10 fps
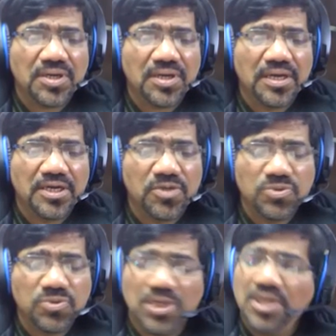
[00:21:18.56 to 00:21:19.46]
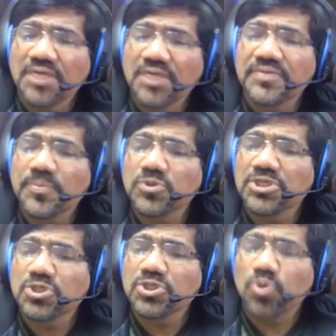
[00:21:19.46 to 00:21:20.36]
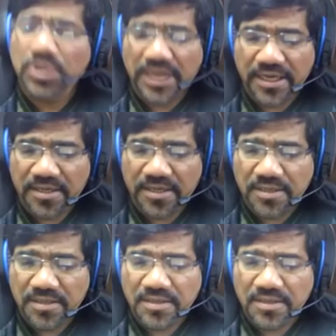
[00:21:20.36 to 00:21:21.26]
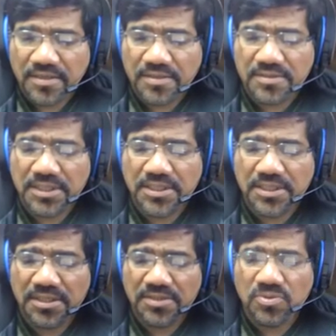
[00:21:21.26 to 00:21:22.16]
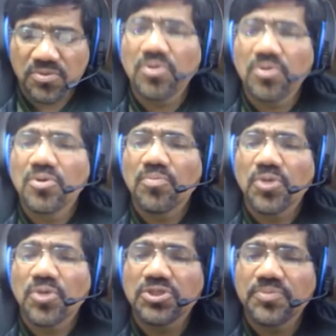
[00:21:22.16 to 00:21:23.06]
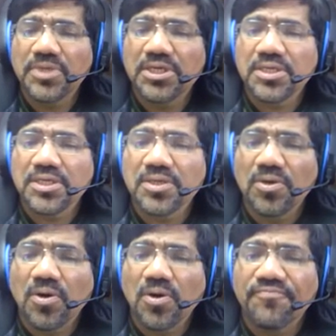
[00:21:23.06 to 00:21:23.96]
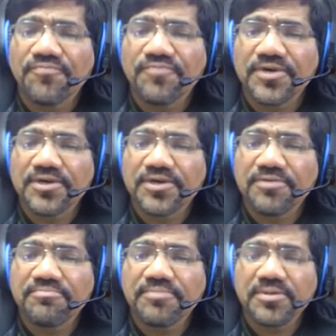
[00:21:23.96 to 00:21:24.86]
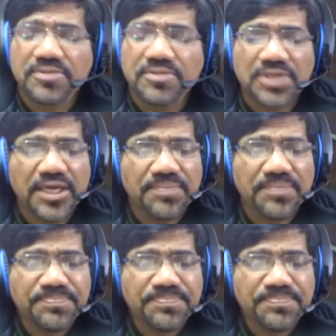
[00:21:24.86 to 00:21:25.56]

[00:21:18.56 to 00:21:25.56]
reduced. If suppose there is no tiger, then there is no possibility of say